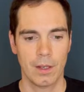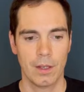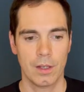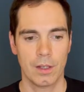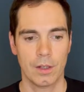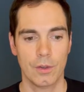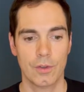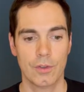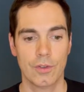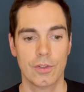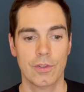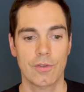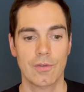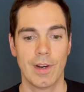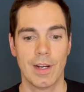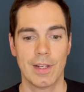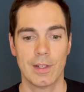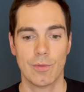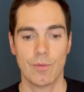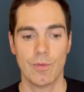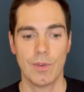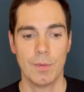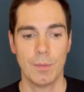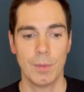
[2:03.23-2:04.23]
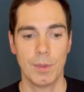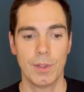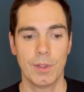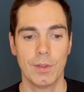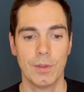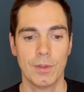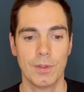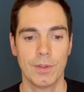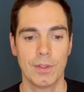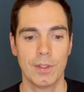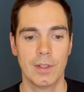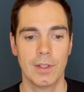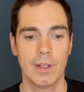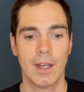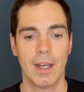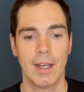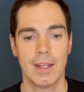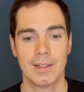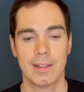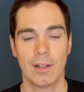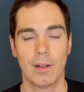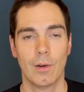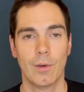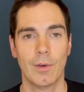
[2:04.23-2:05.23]
you should try to reproduce it,
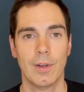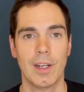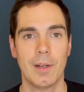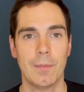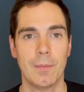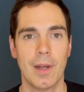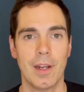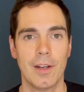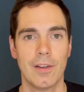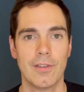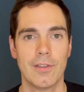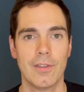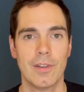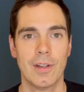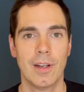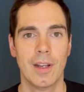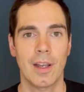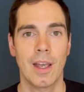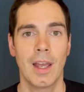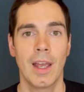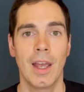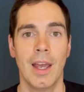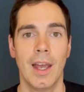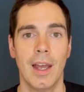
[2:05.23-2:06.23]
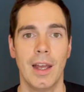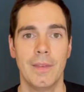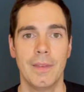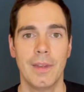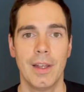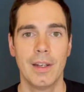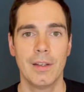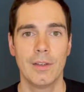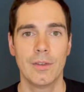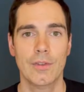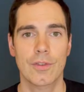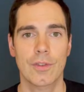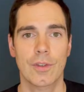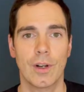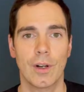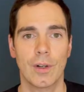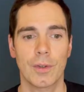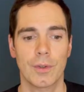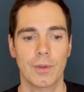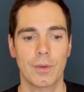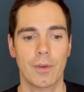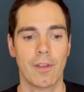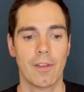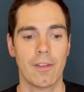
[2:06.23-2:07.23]
as I already mentioned. And then you should
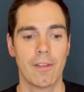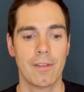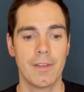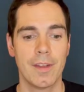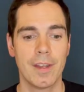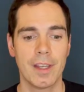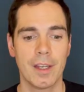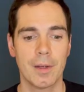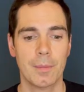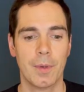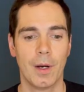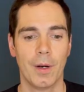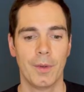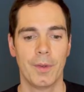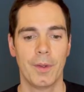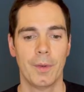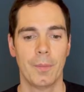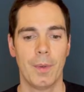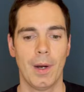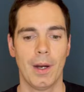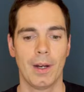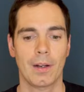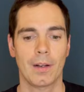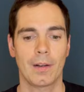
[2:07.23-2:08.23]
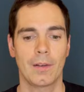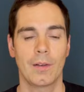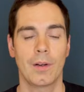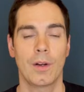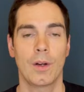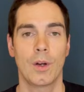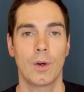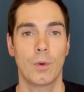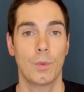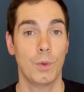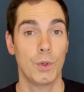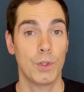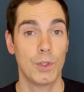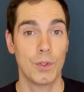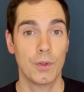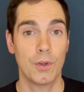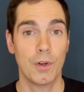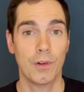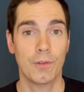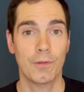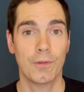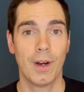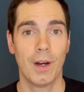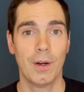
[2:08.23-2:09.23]
also think about the bug. Would you
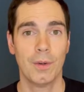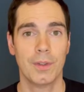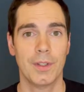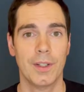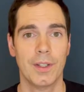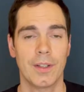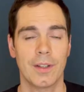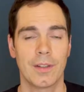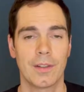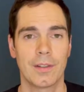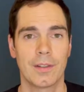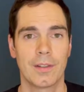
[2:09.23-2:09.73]
have found it?